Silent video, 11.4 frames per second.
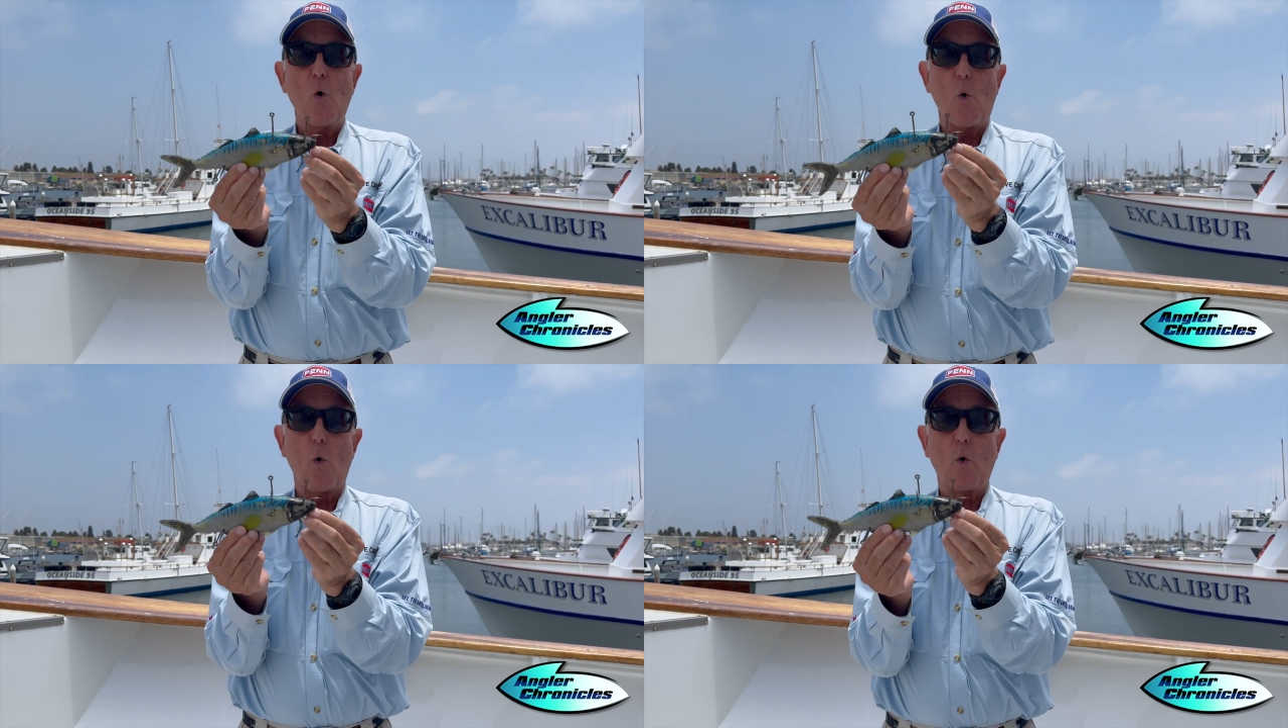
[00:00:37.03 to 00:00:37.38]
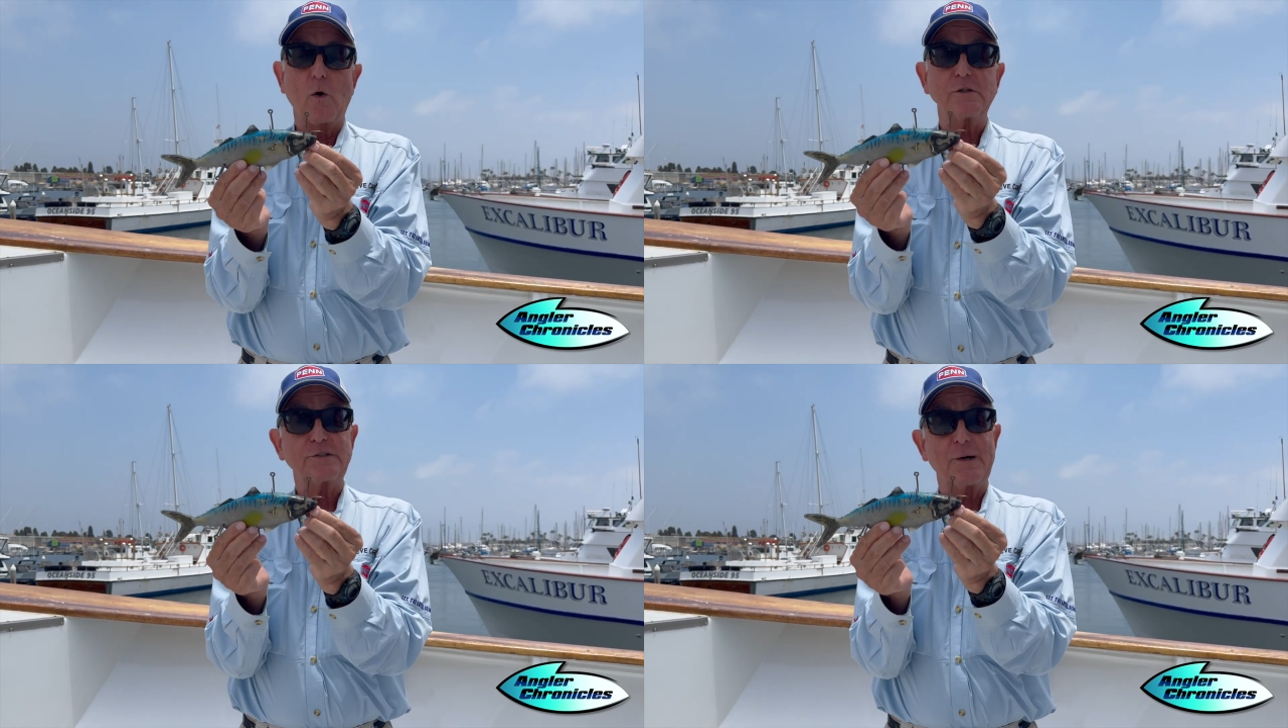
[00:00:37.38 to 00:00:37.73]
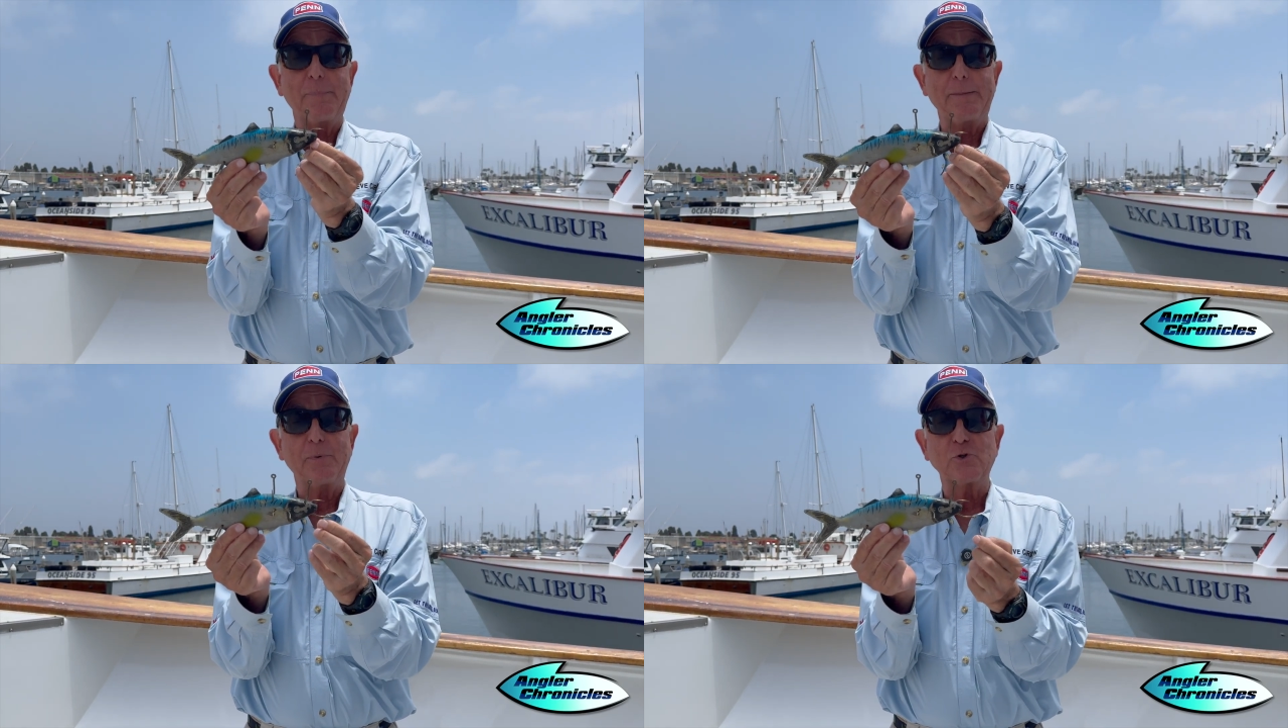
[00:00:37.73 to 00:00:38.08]
or some
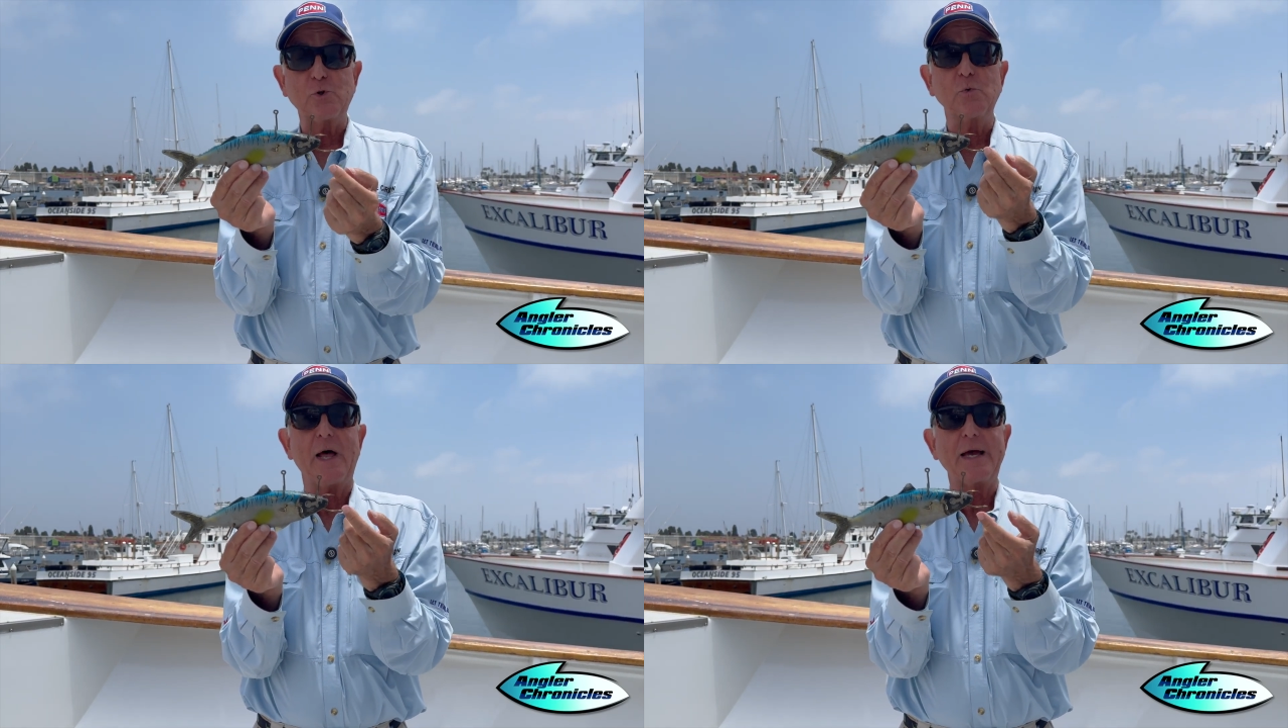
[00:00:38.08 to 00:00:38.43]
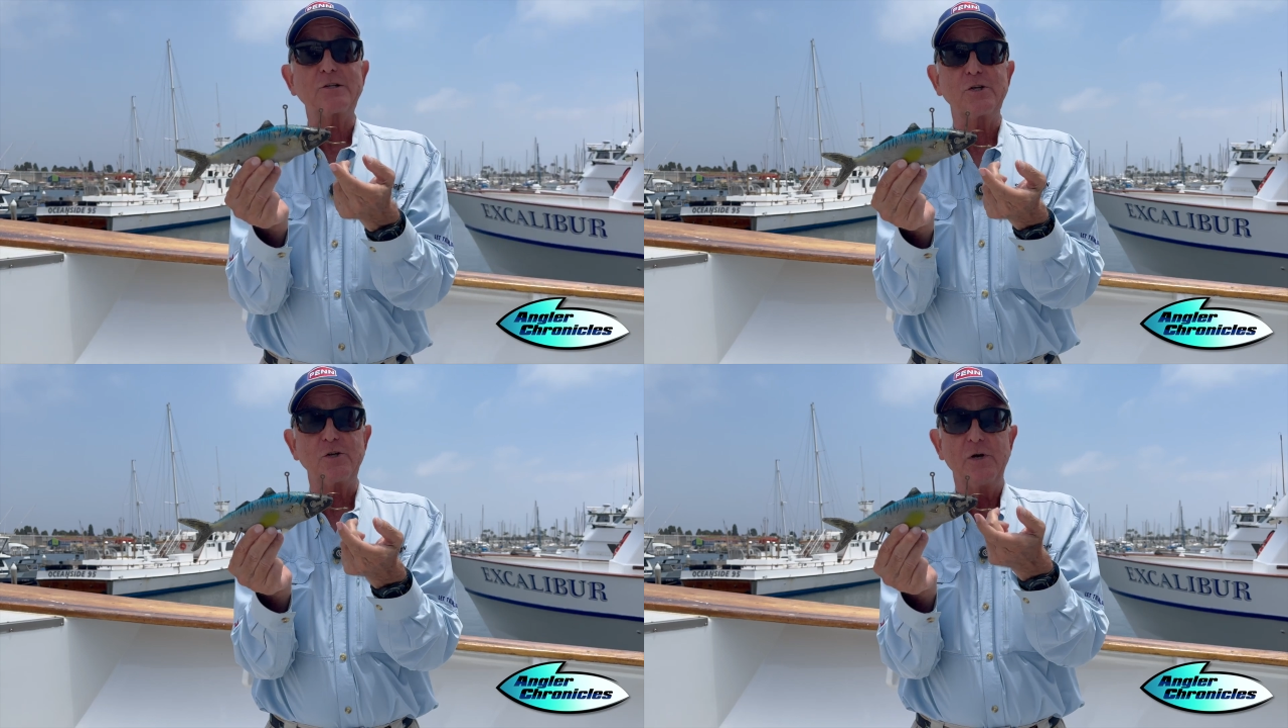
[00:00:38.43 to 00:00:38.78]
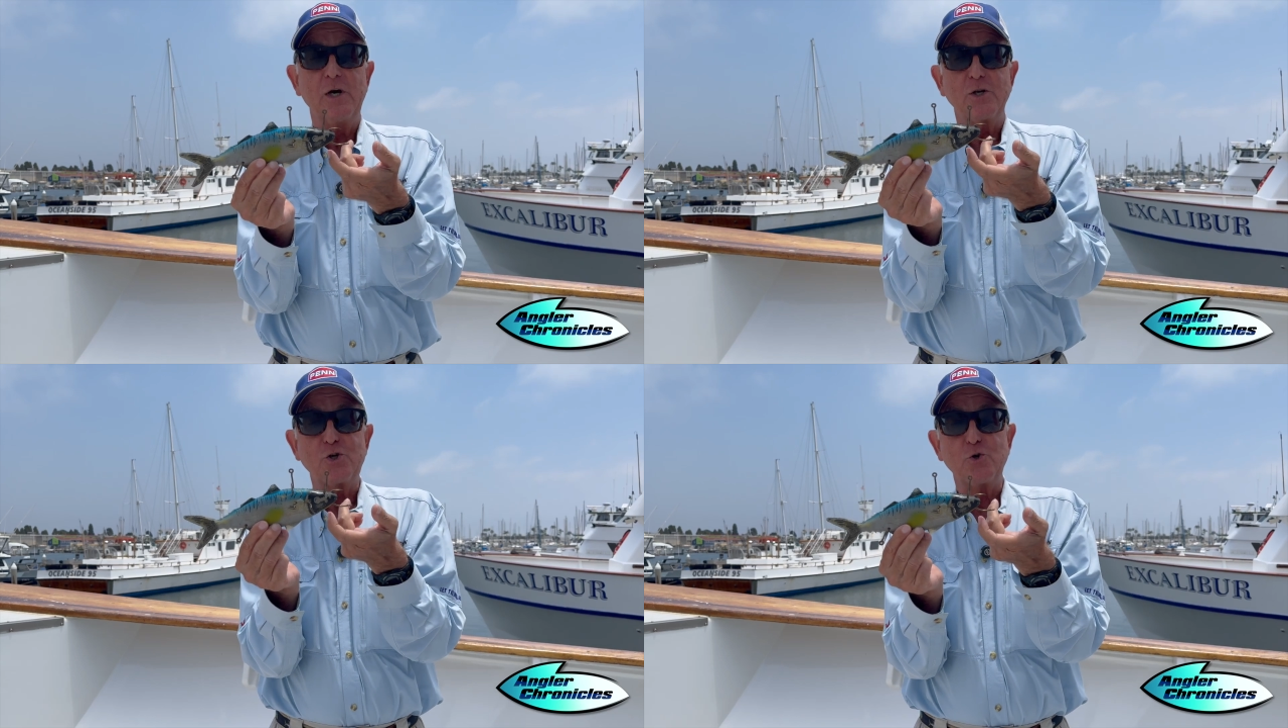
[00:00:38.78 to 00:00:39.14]
people do like
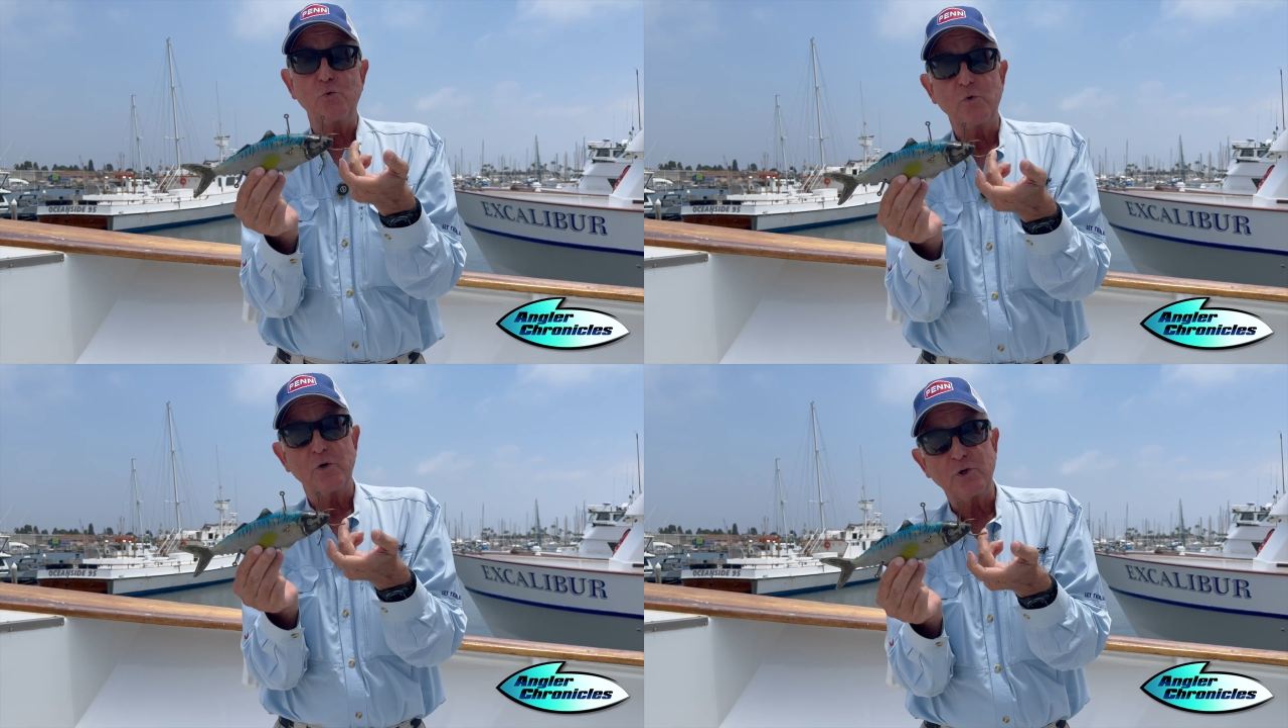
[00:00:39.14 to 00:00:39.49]
to